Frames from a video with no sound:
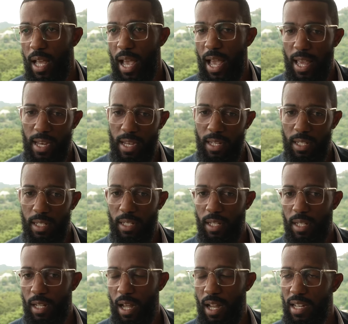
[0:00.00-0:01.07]
and
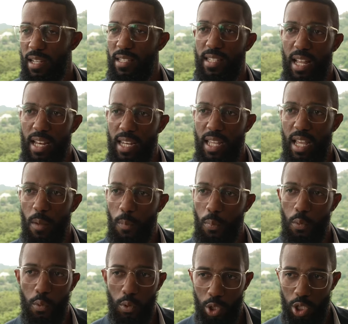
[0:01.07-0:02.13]
understand the
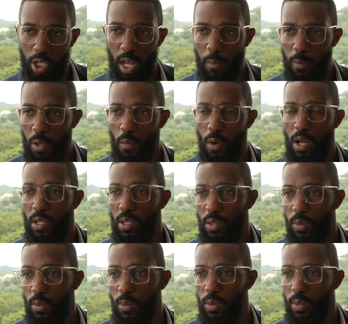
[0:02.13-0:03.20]
approach that we want
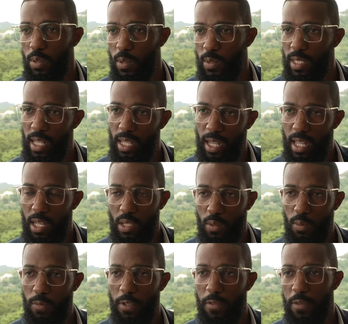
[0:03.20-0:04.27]
to take into
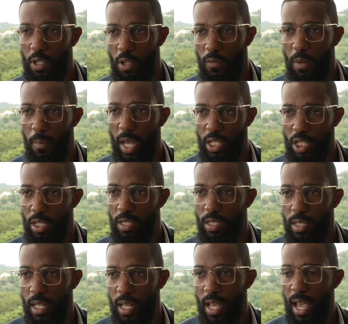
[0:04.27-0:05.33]
50-over matches.